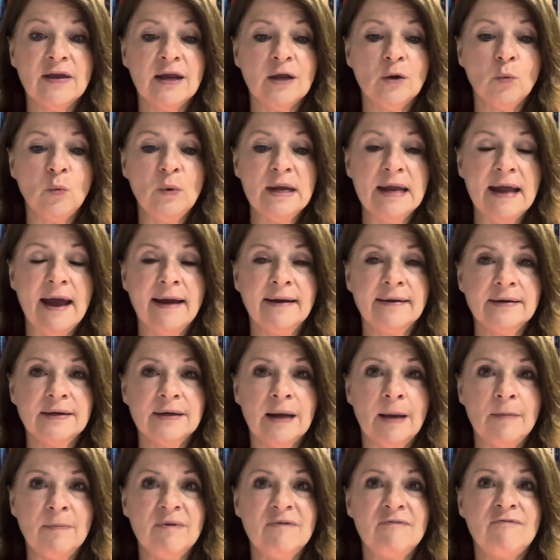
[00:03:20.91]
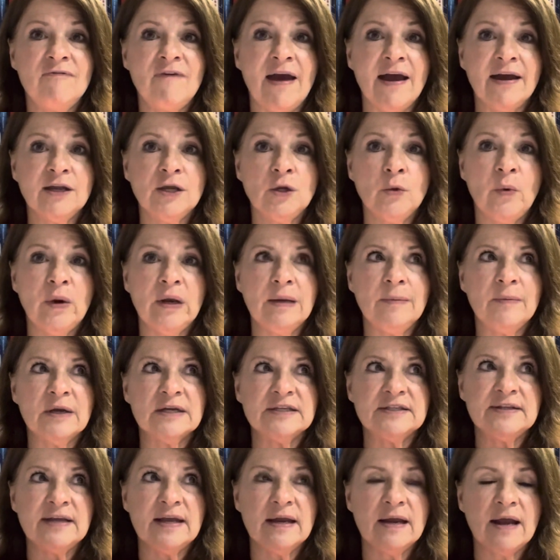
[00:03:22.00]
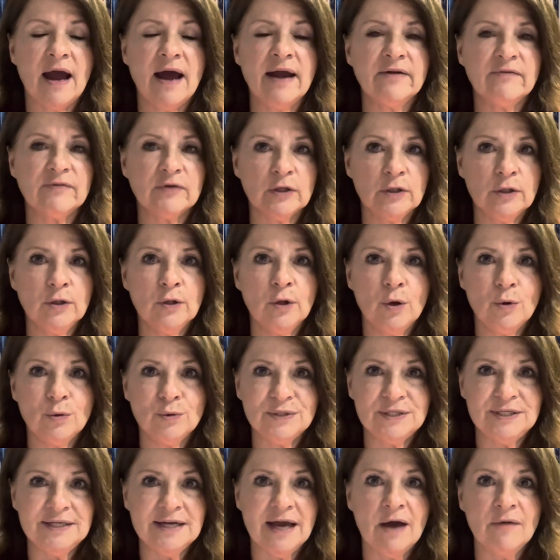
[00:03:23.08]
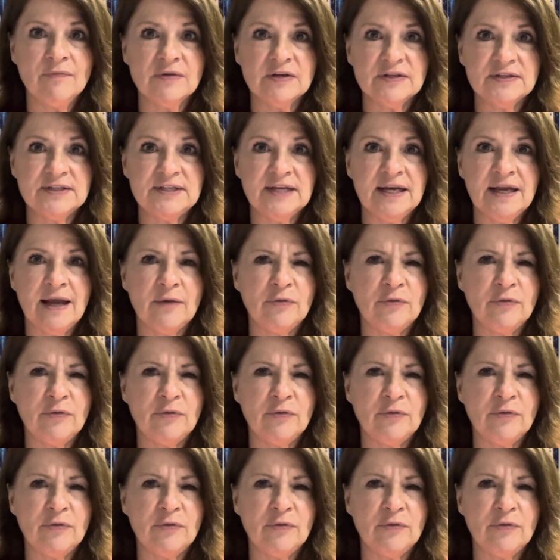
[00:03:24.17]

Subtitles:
And we ended up evacuating because they kind of closed down the city.